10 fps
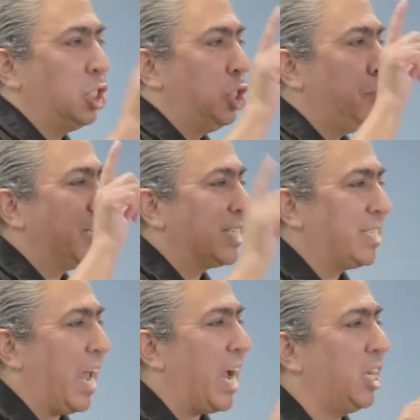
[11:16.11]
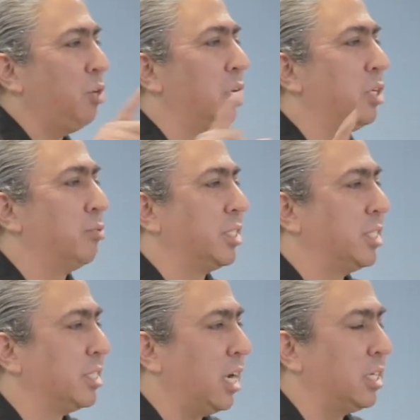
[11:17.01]
doing exactly what it was
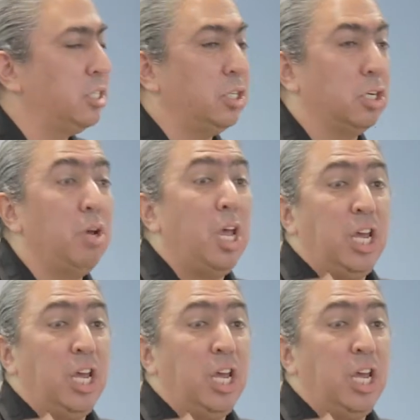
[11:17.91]
designed to do,